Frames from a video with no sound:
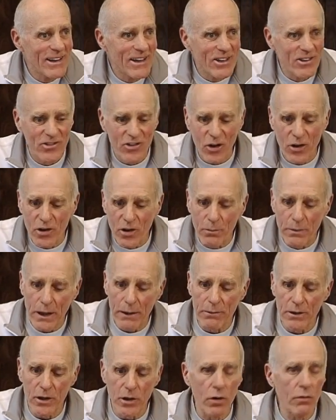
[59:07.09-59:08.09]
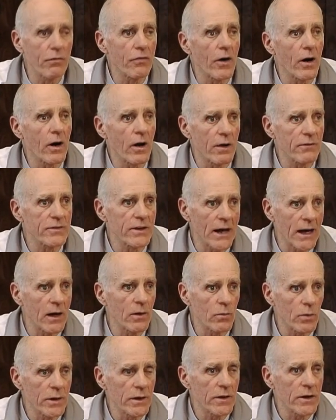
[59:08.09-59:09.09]
So you'll be able to go far enough
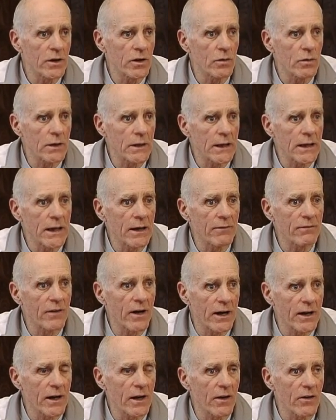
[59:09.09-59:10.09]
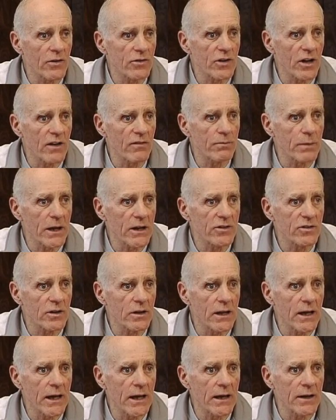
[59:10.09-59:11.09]
downwind that you can find another safe place to
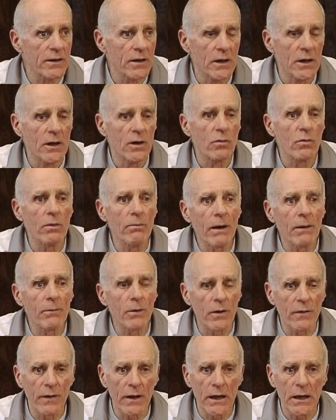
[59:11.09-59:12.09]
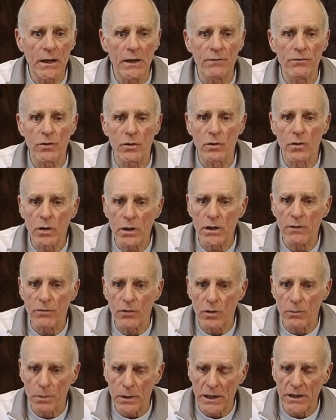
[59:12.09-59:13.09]
land. Remember that if you're looking
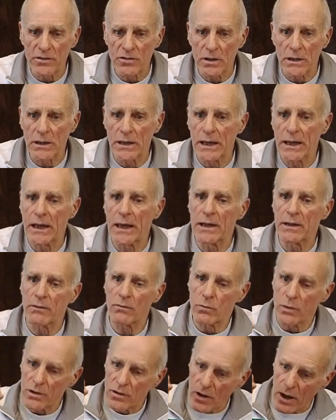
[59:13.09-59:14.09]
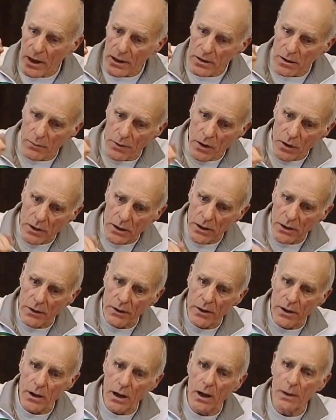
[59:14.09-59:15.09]
for a place to land, we talked about
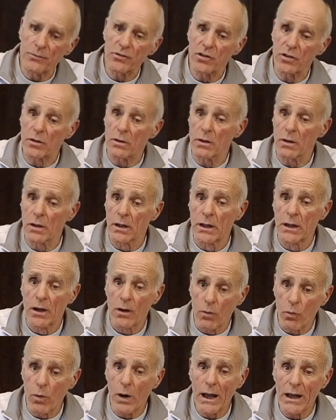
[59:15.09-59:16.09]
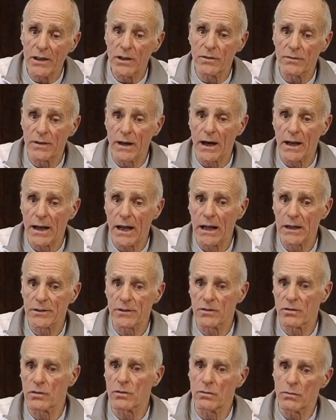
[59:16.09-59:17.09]
clearing an obstacle. While you've got
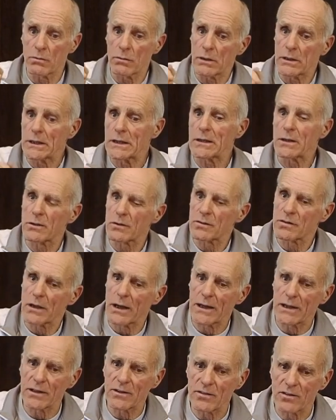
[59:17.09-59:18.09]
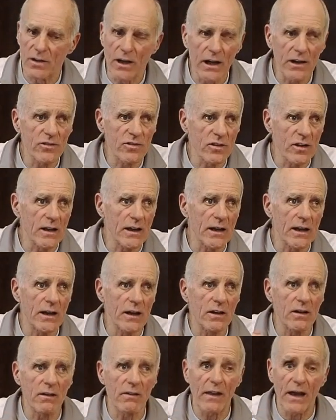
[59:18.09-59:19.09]
altitude, it looks like it's dicey to get
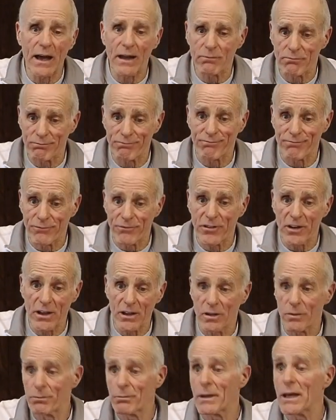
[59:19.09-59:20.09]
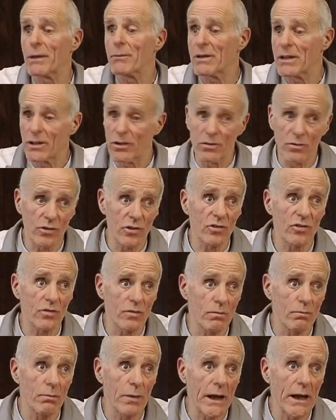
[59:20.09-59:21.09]
into that field. Maybe you just
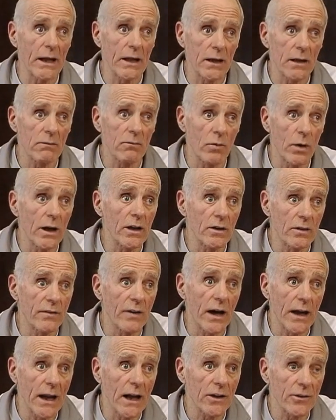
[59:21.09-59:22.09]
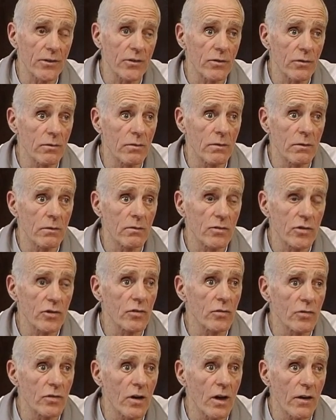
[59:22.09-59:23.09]
bail while you've got altitude and
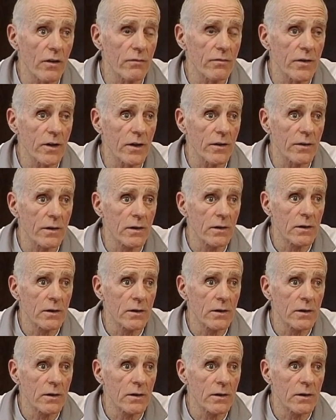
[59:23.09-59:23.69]
choose another field.